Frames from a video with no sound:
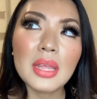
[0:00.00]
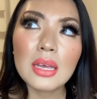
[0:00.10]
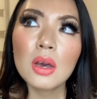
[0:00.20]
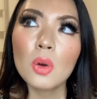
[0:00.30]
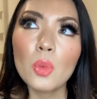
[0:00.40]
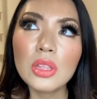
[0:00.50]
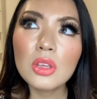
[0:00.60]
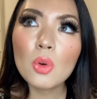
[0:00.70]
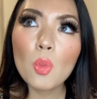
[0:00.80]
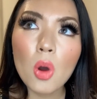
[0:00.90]
When
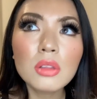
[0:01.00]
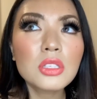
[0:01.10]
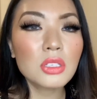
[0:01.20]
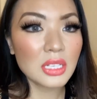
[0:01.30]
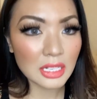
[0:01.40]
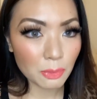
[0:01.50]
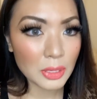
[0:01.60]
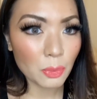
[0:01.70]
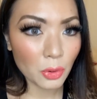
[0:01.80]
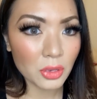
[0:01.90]
you want to lead
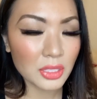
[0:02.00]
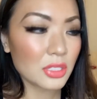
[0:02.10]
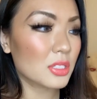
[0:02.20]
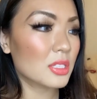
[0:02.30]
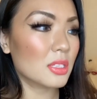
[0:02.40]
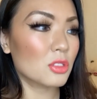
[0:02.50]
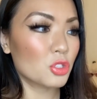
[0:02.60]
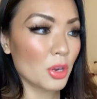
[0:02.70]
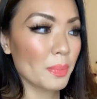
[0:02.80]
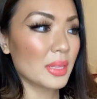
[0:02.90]
people, there's
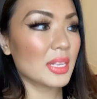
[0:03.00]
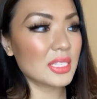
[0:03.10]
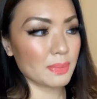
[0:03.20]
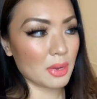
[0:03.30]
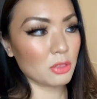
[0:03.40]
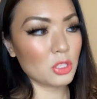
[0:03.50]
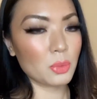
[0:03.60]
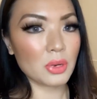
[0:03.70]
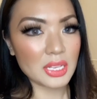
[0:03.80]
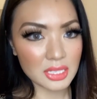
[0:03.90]
tremendous amount of
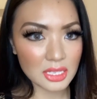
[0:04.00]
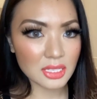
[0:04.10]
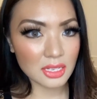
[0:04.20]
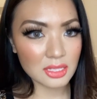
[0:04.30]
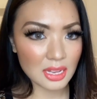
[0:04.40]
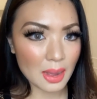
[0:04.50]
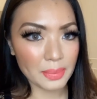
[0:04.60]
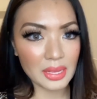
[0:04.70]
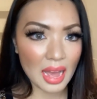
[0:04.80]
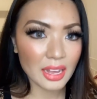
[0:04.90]
resistance
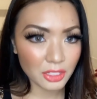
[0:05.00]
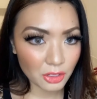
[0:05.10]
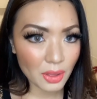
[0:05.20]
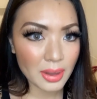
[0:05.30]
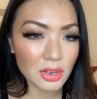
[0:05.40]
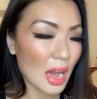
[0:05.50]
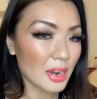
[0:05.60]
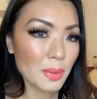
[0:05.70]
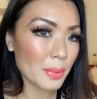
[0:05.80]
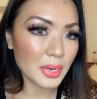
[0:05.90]
coming at you and not
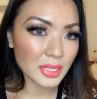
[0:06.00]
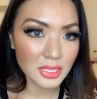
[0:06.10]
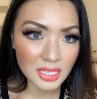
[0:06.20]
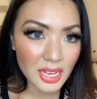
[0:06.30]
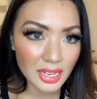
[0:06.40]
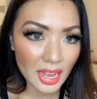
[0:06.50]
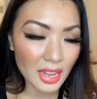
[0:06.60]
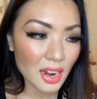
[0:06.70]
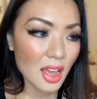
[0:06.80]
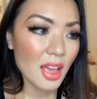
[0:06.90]
everybody can take it.
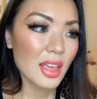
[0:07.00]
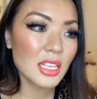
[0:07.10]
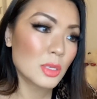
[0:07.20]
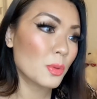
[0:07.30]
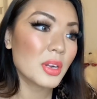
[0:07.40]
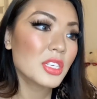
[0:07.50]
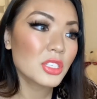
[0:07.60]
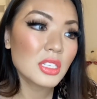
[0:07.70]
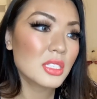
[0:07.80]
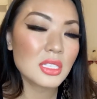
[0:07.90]

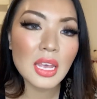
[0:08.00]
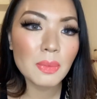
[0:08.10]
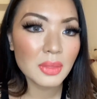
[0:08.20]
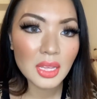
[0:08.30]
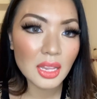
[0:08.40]
Inspiration is the same thing.